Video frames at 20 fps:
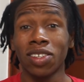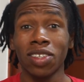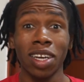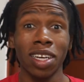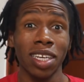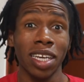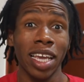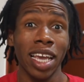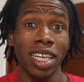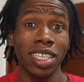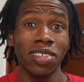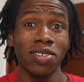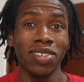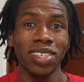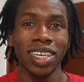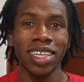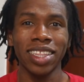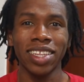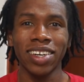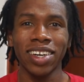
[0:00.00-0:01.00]
So I guess it
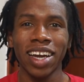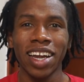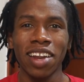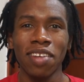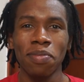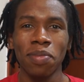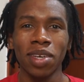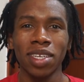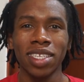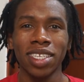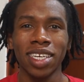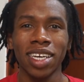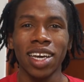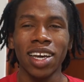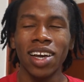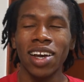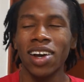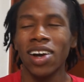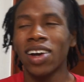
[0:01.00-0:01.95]
was like their kind of music,